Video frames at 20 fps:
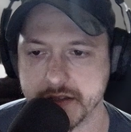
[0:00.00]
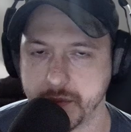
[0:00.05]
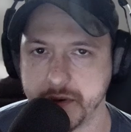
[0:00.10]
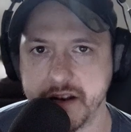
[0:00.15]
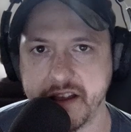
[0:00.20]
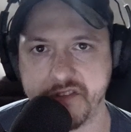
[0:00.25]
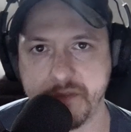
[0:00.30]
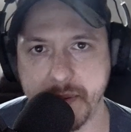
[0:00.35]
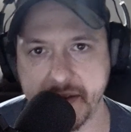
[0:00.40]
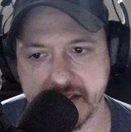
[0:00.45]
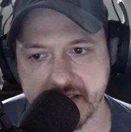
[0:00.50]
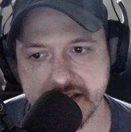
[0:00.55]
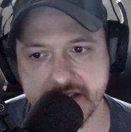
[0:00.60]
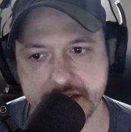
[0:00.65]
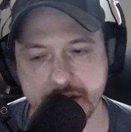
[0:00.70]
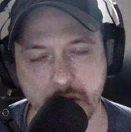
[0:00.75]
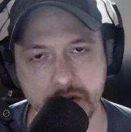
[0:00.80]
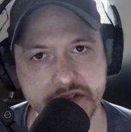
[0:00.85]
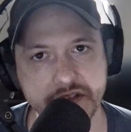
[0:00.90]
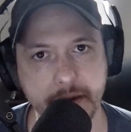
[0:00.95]
So we'd have to pick
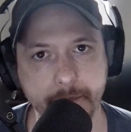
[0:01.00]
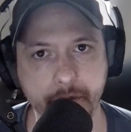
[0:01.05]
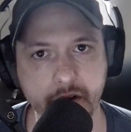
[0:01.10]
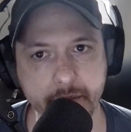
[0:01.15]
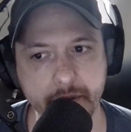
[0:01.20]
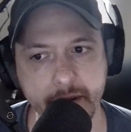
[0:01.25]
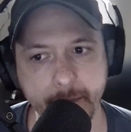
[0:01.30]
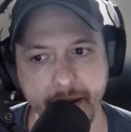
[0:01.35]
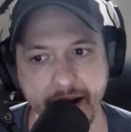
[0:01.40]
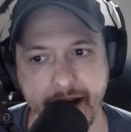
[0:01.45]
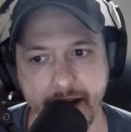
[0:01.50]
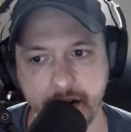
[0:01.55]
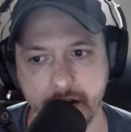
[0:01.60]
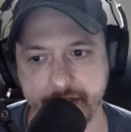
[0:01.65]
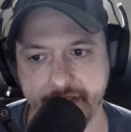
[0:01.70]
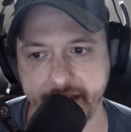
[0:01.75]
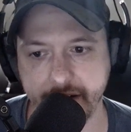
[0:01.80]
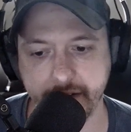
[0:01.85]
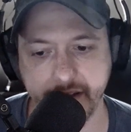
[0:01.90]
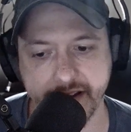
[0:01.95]
these stones up, put them in a
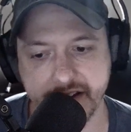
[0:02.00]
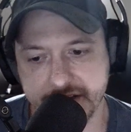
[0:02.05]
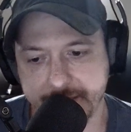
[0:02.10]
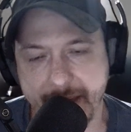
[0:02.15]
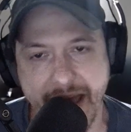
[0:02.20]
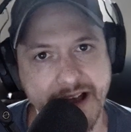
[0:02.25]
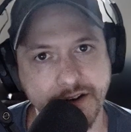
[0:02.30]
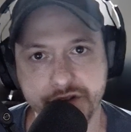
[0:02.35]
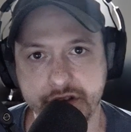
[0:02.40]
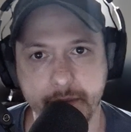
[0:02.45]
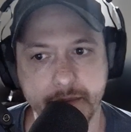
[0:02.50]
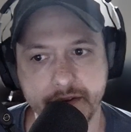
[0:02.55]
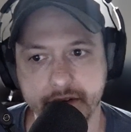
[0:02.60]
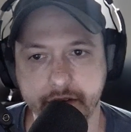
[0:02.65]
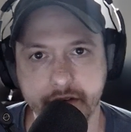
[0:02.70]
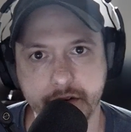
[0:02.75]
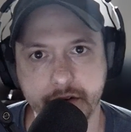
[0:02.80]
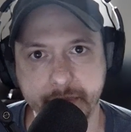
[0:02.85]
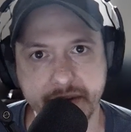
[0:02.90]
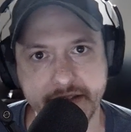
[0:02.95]
pile, and then like smash them
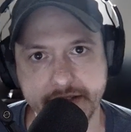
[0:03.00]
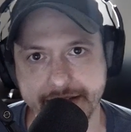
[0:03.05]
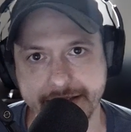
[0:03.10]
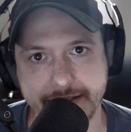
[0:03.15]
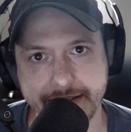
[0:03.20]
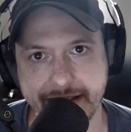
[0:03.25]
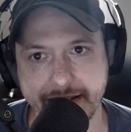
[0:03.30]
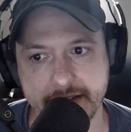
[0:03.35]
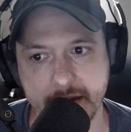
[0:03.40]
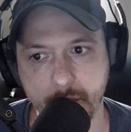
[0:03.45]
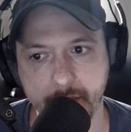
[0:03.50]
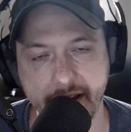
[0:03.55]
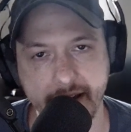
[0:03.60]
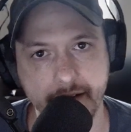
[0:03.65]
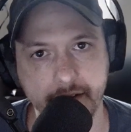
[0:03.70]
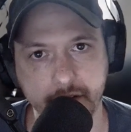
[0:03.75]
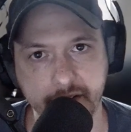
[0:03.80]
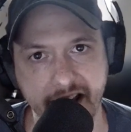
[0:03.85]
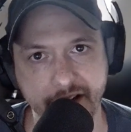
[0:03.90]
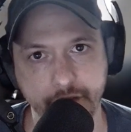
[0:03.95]
into little pieces, and that's how we
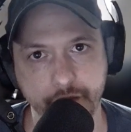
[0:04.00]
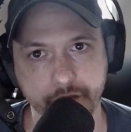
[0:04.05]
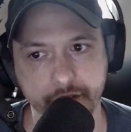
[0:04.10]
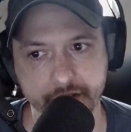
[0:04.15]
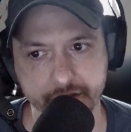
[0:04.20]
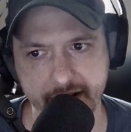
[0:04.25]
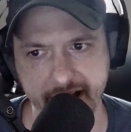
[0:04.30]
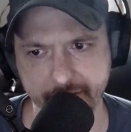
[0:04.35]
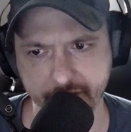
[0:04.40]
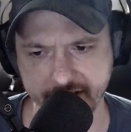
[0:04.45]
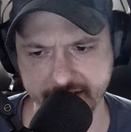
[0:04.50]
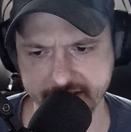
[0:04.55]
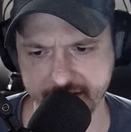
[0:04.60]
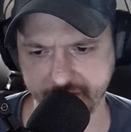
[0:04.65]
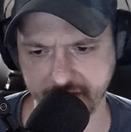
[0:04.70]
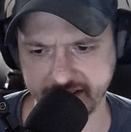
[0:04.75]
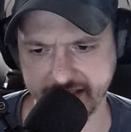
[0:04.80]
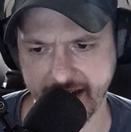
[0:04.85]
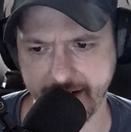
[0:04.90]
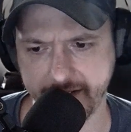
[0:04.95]
got our gravel for the driveway and
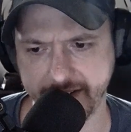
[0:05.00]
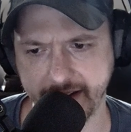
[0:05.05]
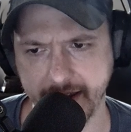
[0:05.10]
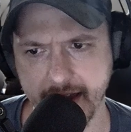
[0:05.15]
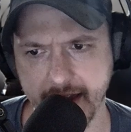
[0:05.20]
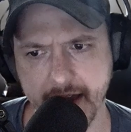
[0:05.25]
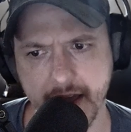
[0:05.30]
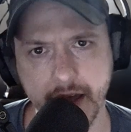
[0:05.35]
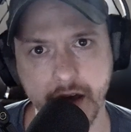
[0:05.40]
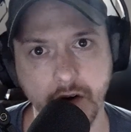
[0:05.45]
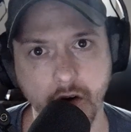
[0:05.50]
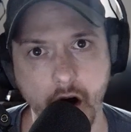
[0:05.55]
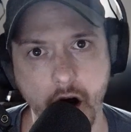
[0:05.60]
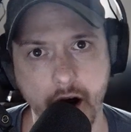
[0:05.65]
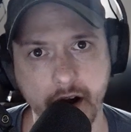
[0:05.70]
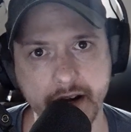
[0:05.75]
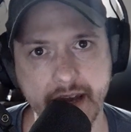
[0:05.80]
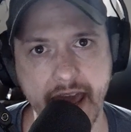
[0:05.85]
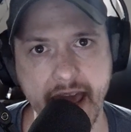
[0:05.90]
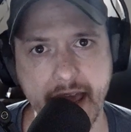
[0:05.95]
stuff like that. Like
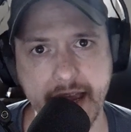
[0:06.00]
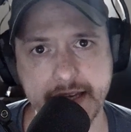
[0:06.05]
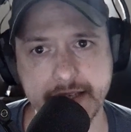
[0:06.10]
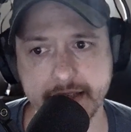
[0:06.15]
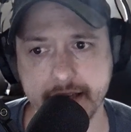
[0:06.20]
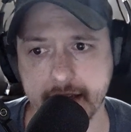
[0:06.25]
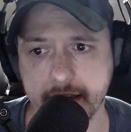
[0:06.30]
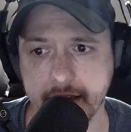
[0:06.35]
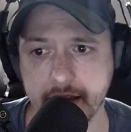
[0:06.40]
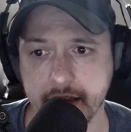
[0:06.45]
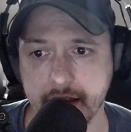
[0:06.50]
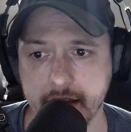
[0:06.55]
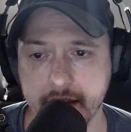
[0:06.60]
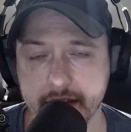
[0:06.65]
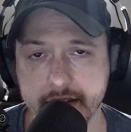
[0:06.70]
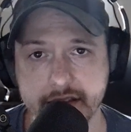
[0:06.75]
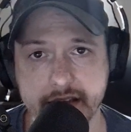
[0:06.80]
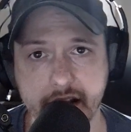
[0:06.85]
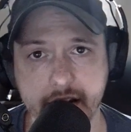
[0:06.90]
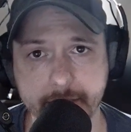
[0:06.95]
long days,
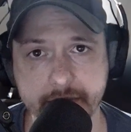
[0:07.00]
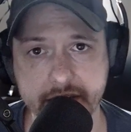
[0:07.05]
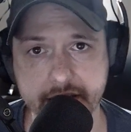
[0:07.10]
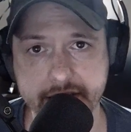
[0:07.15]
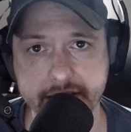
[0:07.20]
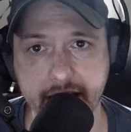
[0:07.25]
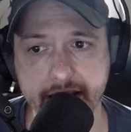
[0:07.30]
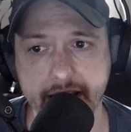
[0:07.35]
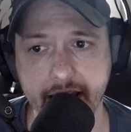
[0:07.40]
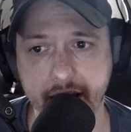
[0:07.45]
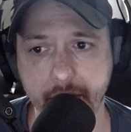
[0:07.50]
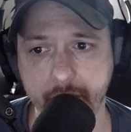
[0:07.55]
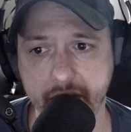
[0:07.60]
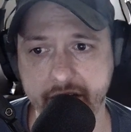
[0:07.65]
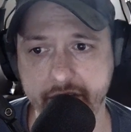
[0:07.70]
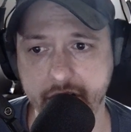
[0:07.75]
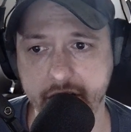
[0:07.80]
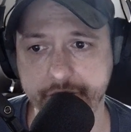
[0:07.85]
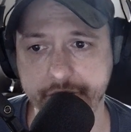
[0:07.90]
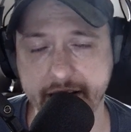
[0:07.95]
sun up till sundown,
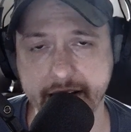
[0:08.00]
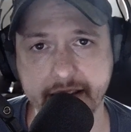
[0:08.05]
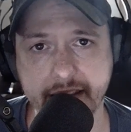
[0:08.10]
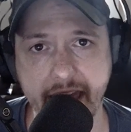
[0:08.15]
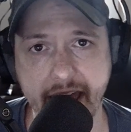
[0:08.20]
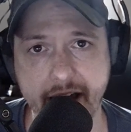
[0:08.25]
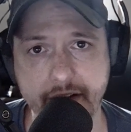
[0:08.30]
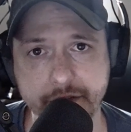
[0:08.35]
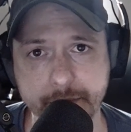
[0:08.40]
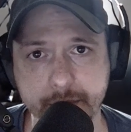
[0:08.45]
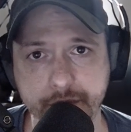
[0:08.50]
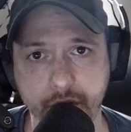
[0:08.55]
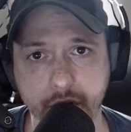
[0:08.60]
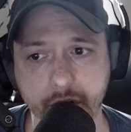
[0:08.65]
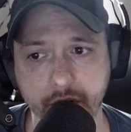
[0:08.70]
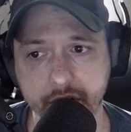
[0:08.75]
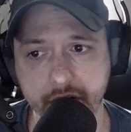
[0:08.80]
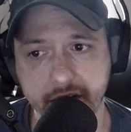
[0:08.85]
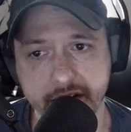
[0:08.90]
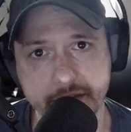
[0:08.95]
whatever. Feeding calves
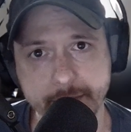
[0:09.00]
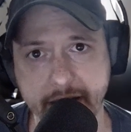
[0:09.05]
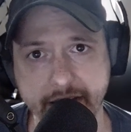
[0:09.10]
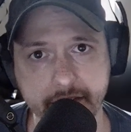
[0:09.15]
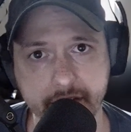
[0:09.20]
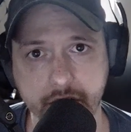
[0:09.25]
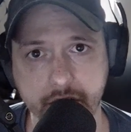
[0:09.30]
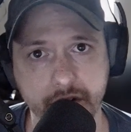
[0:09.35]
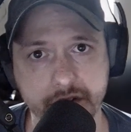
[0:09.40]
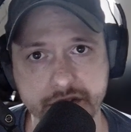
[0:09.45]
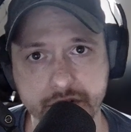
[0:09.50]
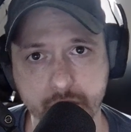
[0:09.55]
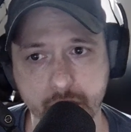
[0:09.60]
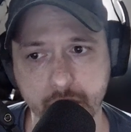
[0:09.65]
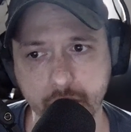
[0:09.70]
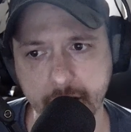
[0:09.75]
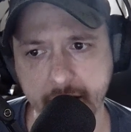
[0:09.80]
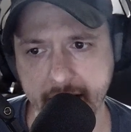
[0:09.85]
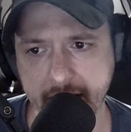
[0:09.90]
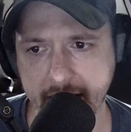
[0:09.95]
before we were expected to go to
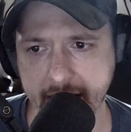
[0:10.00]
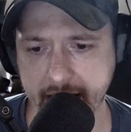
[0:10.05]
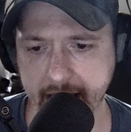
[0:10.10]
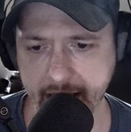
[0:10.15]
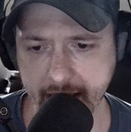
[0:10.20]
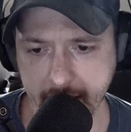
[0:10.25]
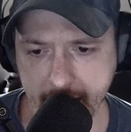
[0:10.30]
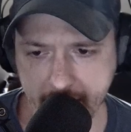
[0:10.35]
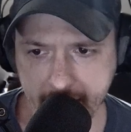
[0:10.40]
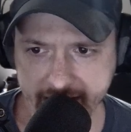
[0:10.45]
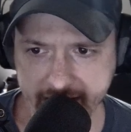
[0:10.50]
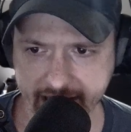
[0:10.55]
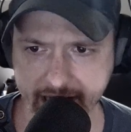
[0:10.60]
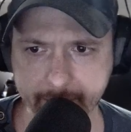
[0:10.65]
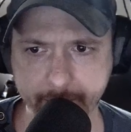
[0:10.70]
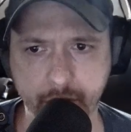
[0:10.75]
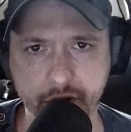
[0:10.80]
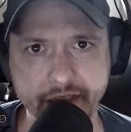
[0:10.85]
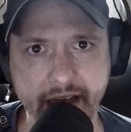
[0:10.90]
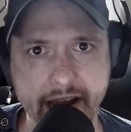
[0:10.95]
school,
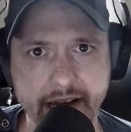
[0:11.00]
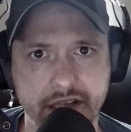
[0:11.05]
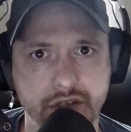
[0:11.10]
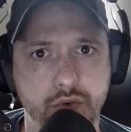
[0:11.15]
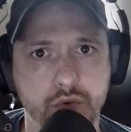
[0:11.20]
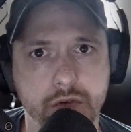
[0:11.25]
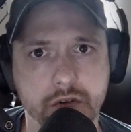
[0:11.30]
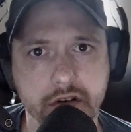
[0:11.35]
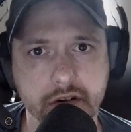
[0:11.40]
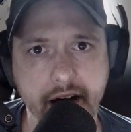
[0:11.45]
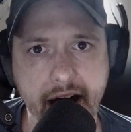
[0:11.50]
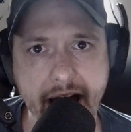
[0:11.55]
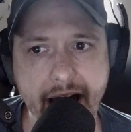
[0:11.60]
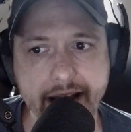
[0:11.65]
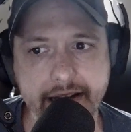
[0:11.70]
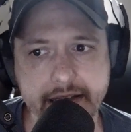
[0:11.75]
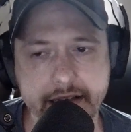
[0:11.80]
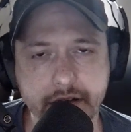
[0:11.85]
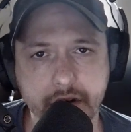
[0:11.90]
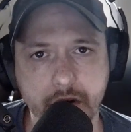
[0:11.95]
getting pulled out of school a
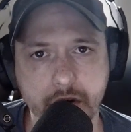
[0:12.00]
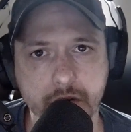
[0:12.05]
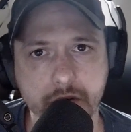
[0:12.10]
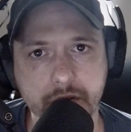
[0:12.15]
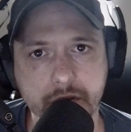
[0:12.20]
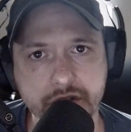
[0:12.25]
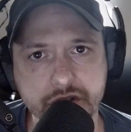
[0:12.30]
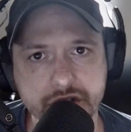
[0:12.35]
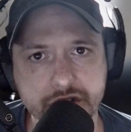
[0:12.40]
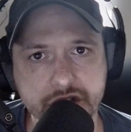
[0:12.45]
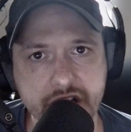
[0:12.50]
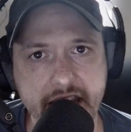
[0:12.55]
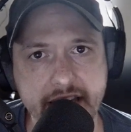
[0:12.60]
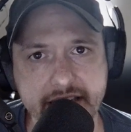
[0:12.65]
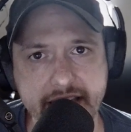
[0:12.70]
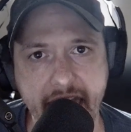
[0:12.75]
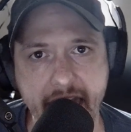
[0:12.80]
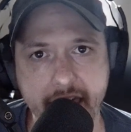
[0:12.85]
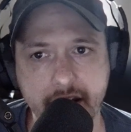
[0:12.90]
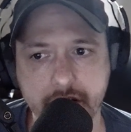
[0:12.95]
lot to go
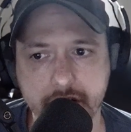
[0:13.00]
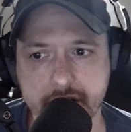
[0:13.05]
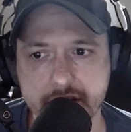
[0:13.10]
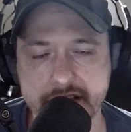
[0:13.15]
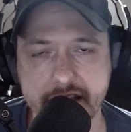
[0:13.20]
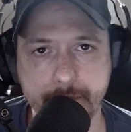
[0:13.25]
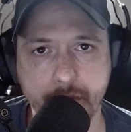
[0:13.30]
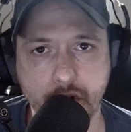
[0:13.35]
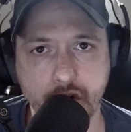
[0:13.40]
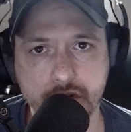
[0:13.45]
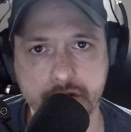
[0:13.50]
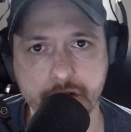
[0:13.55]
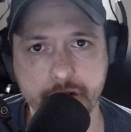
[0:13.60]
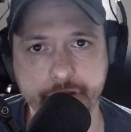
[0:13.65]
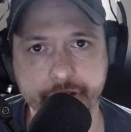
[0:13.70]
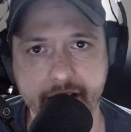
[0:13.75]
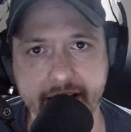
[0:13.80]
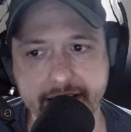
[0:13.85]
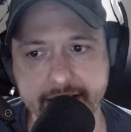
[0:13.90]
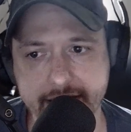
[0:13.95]
chase cattle because they broke through
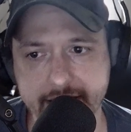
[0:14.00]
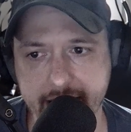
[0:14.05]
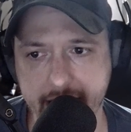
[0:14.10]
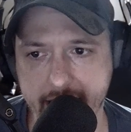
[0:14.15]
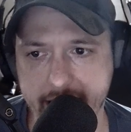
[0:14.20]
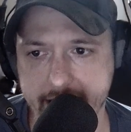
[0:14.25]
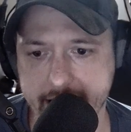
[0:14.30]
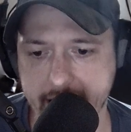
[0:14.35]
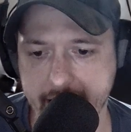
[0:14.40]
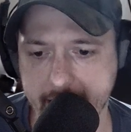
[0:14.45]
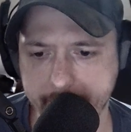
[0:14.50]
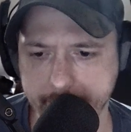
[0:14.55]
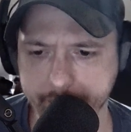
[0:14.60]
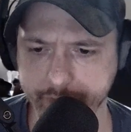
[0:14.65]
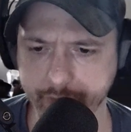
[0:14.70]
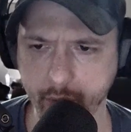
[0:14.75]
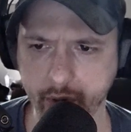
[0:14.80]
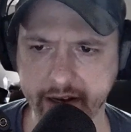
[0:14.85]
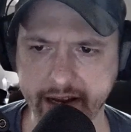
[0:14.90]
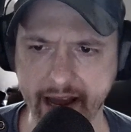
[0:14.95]
fence, and um,
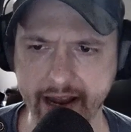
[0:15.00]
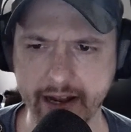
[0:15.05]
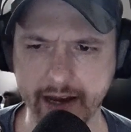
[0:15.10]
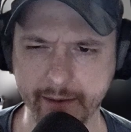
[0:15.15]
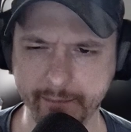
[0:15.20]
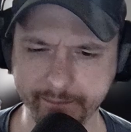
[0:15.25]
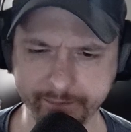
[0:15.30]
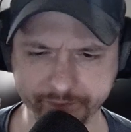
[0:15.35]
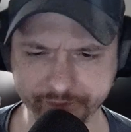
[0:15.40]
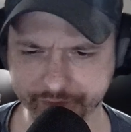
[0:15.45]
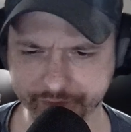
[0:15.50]
we were kind of